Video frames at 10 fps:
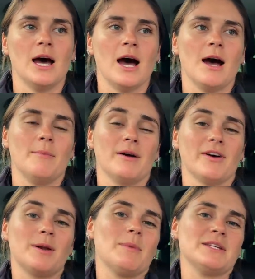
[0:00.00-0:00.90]
I've
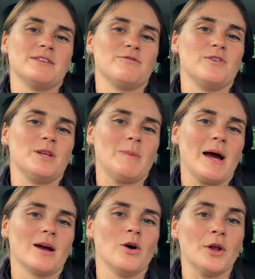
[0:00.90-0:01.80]
had amazing
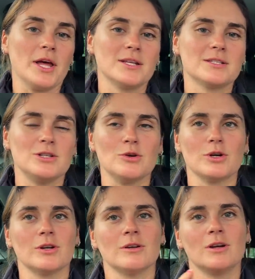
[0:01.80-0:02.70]
feedback on it. You
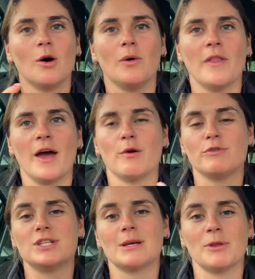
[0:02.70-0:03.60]
can go on there and
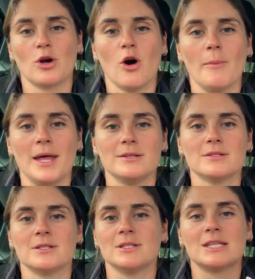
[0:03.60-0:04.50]
read some of the
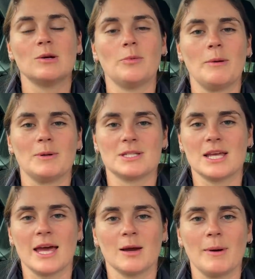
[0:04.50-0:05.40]
comments and see what people are
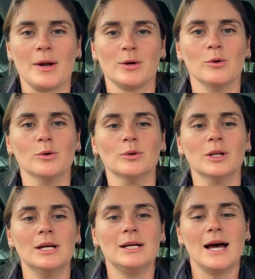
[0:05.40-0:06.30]
saying about it all.
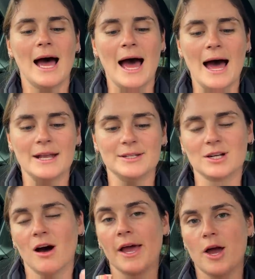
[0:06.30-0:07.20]
And
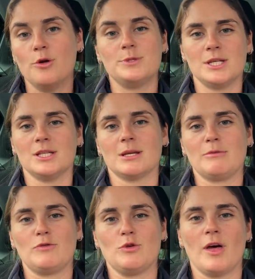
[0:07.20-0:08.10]
I hope to see some
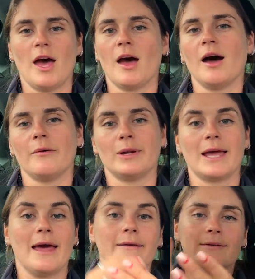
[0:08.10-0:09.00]
of you there. I will
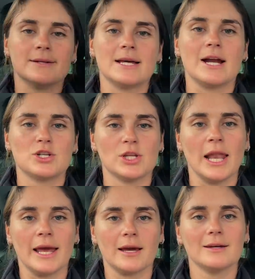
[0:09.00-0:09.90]
again attach the
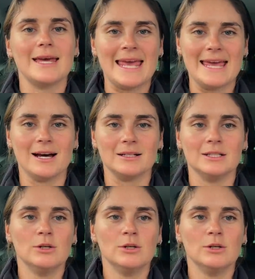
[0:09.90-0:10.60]
link here.